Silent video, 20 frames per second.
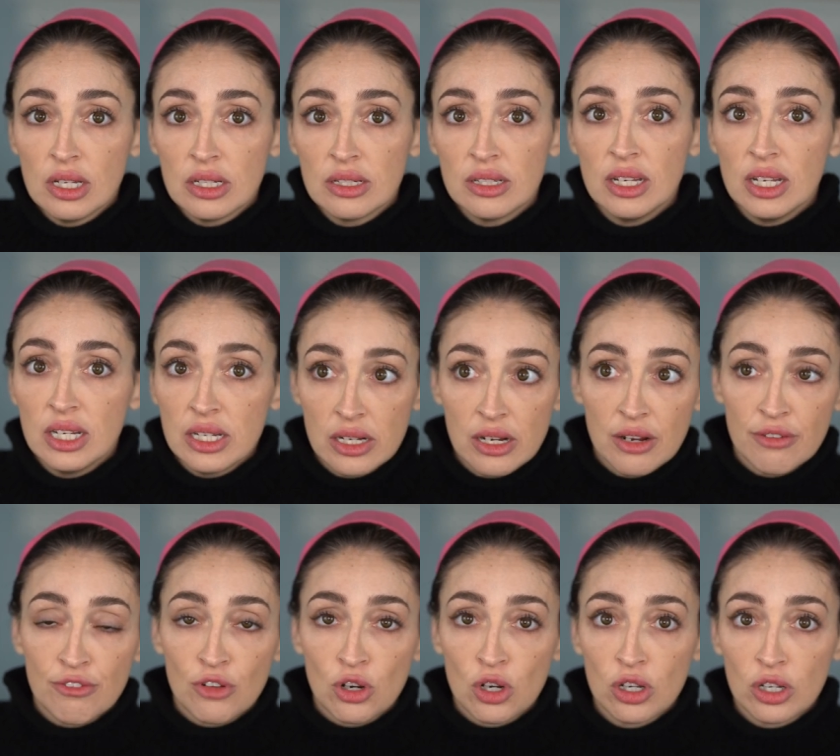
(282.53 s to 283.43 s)
needed
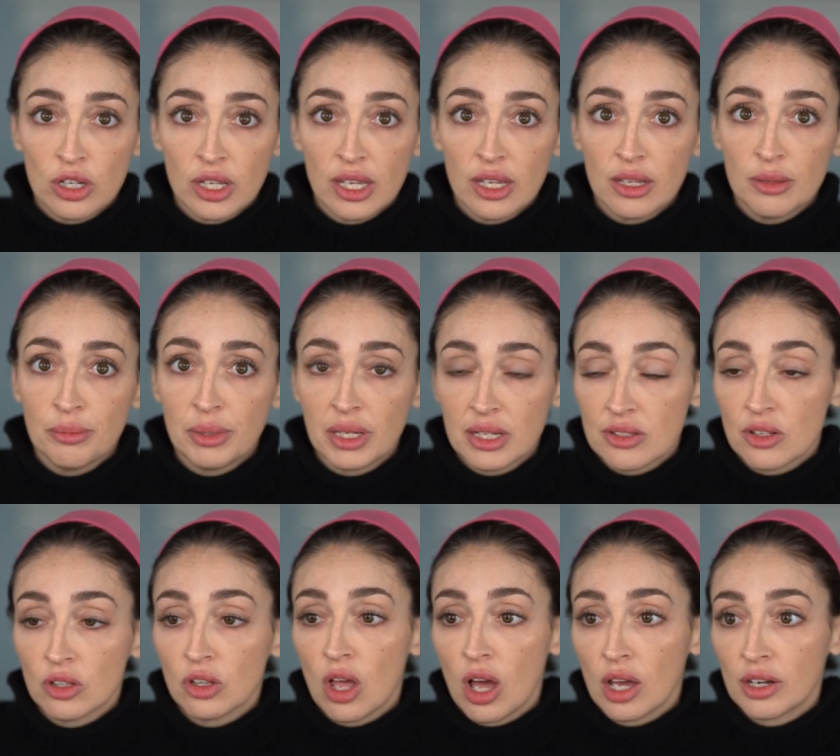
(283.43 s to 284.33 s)
it for cooking because
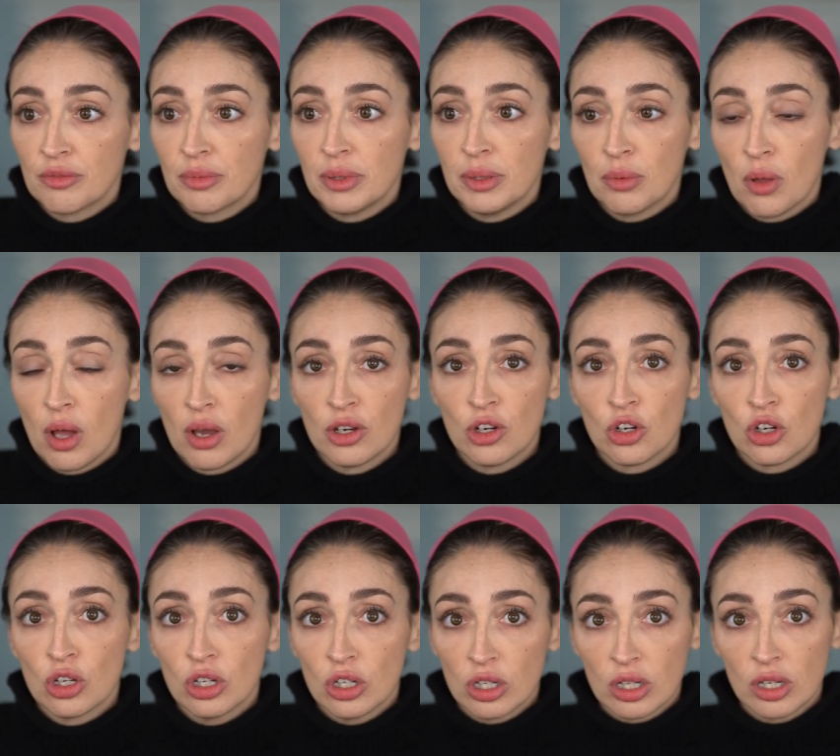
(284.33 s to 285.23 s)
a lot of people out here
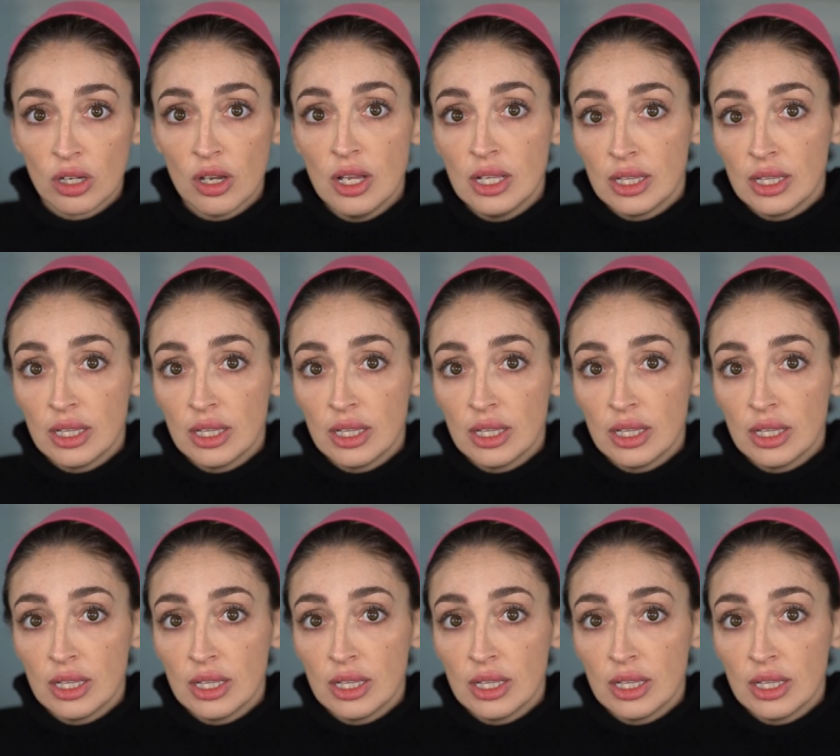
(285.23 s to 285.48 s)
cook